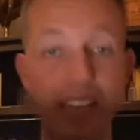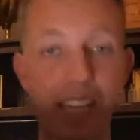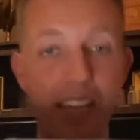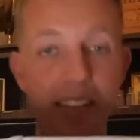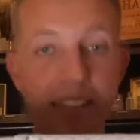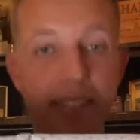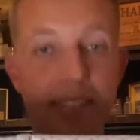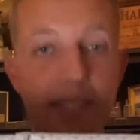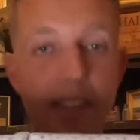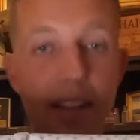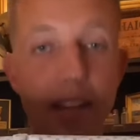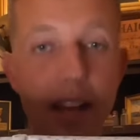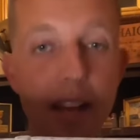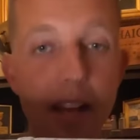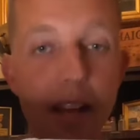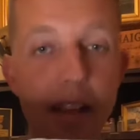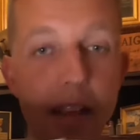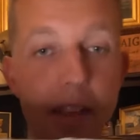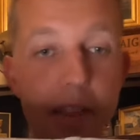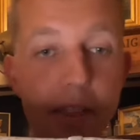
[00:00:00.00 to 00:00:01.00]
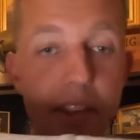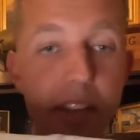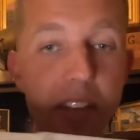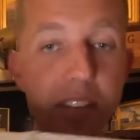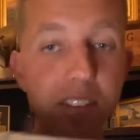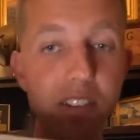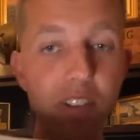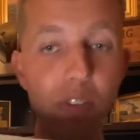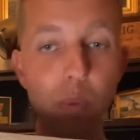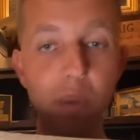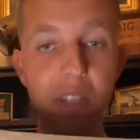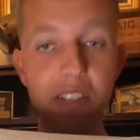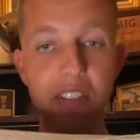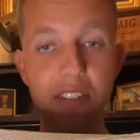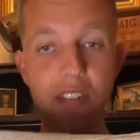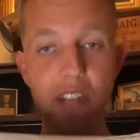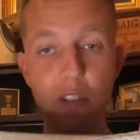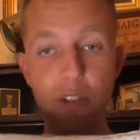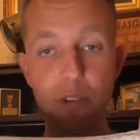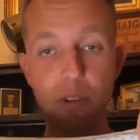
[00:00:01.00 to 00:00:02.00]
this is what
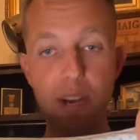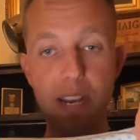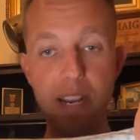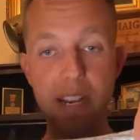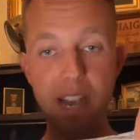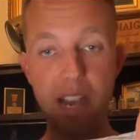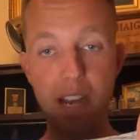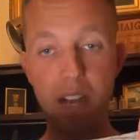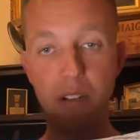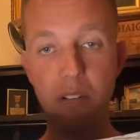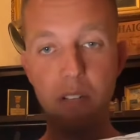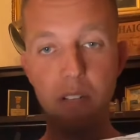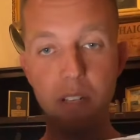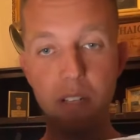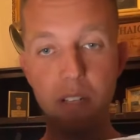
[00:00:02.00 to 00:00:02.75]
sells right now.